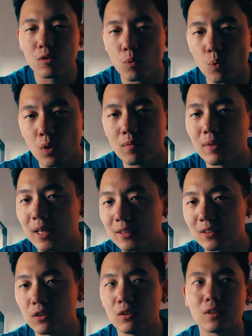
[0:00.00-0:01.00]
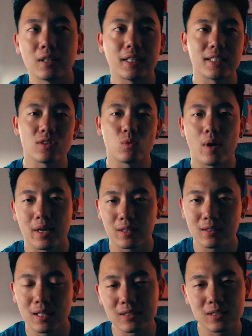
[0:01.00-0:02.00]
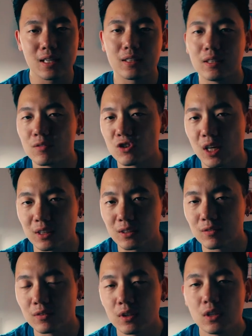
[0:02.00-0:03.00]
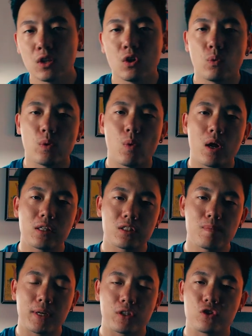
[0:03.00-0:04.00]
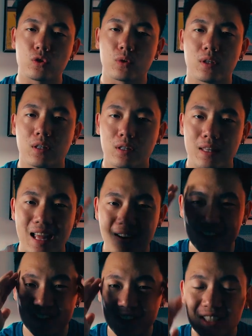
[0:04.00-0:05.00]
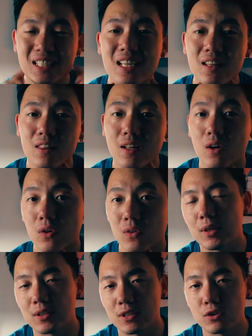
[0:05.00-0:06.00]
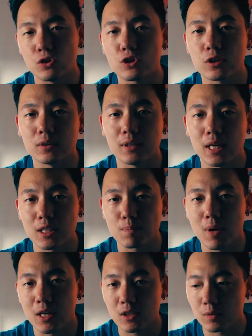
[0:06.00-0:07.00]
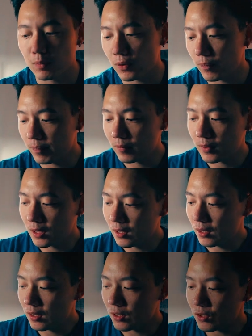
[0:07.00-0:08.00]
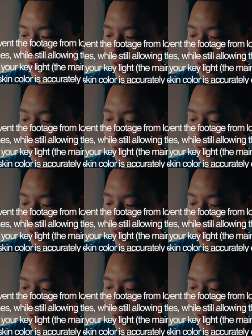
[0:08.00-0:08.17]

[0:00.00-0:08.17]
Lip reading: the warm lights look like it's white. That's not the objective. We want to make sure that our skin though appears as neutral as possible. So